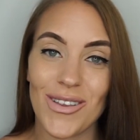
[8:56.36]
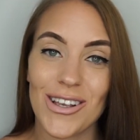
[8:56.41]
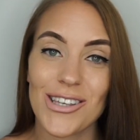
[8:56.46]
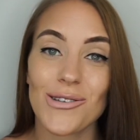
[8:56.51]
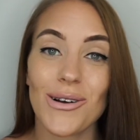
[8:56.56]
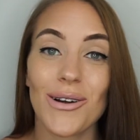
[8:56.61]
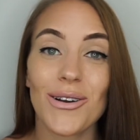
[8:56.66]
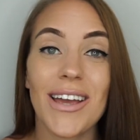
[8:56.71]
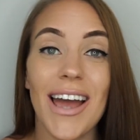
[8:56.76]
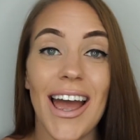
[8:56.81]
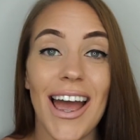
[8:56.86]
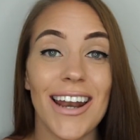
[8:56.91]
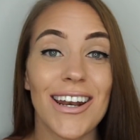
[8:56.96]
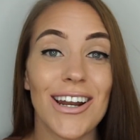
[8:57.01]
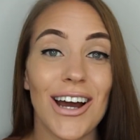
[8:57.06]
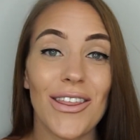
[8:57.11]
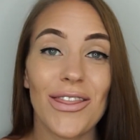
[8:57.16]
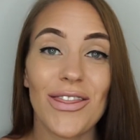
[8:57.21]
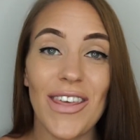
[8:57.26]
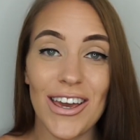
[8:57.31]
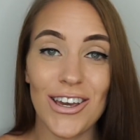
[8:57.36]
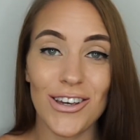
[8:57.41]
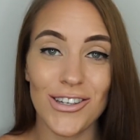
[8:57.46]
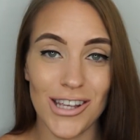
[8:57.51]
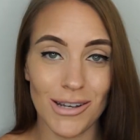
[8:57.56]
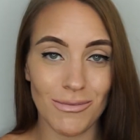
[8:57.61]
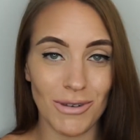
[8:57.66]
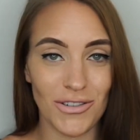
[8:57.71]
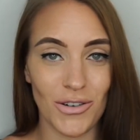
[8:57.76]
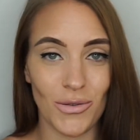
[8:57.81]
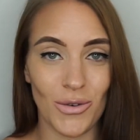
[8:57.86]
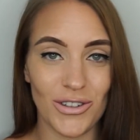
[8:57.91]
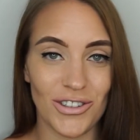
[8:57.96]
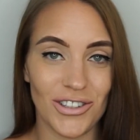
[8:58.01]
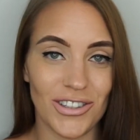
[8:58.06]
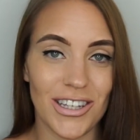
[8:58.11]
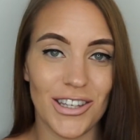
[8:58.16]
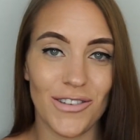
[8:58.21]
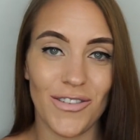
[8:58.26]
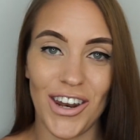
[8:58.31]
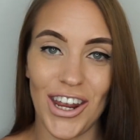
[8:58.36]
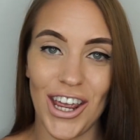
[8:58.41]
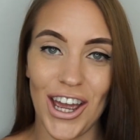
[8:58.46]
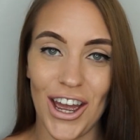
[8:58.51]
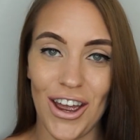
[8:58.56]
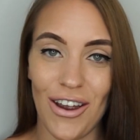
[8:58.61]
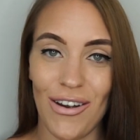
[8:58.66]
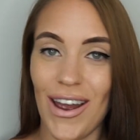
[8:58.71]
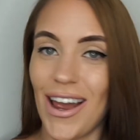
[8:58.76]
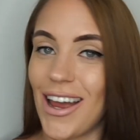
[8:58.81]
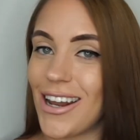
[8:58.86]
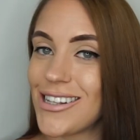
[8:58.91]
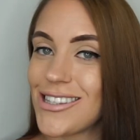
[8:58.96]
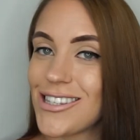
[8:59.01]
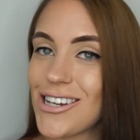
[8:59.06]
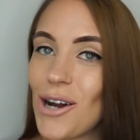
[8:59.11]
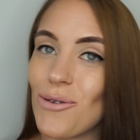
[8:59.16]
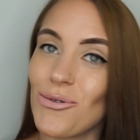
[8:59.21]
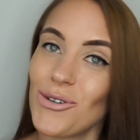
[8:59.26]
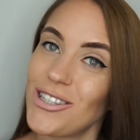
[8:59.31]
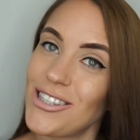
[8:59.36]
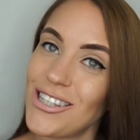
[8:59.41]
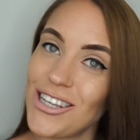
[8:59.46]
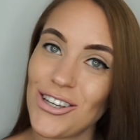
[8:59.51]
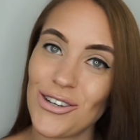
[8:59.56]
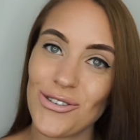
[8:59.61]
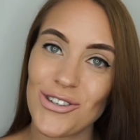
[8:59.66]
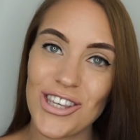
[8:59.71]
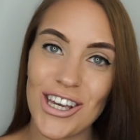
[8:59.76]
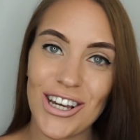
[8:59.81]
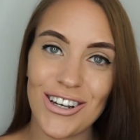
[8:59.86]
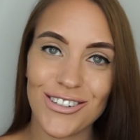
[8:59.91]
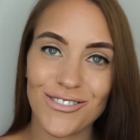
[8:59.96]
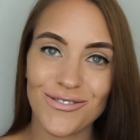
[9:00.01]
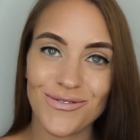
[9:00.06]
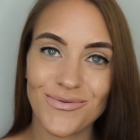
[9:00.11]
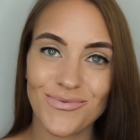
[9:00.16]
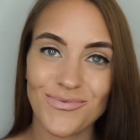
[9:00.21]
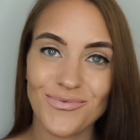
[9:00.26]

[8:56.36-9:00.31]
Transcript: So again, thank you so much for watching this video, and I will see you soon.